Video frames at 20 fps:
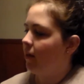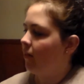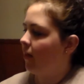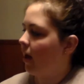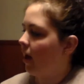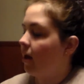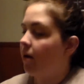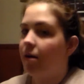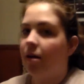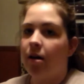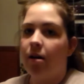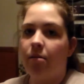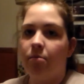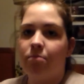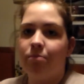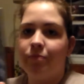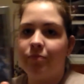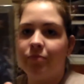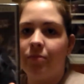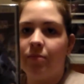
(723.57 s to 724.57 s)
They had
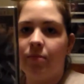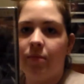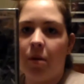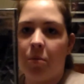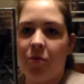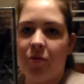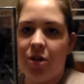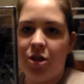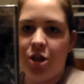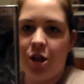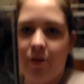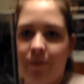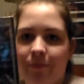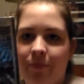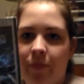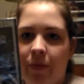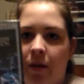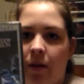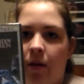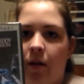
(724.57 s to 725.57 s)
um, double feature.
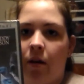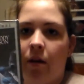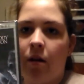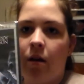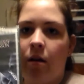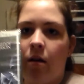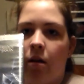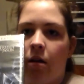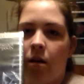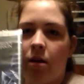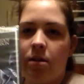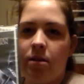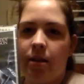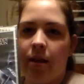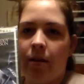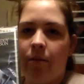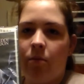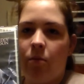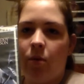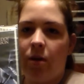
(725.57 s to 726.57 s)
You see,